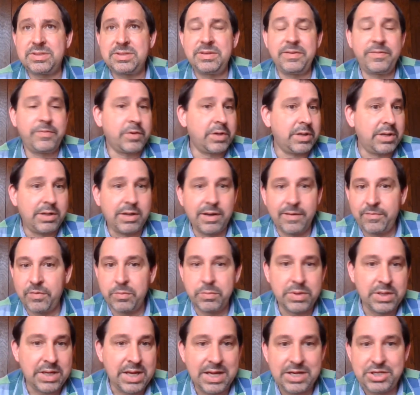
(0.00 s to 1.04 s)
different
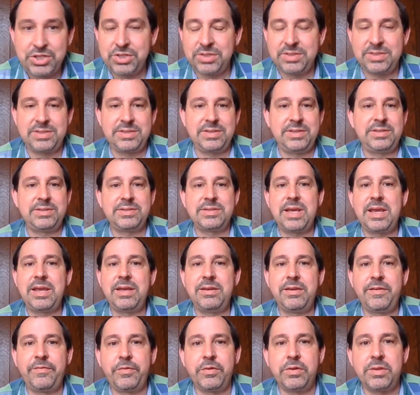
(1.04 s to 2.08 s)
government agencies saying
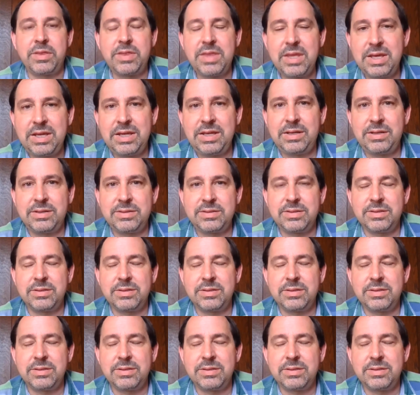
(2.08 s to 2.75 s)
different things.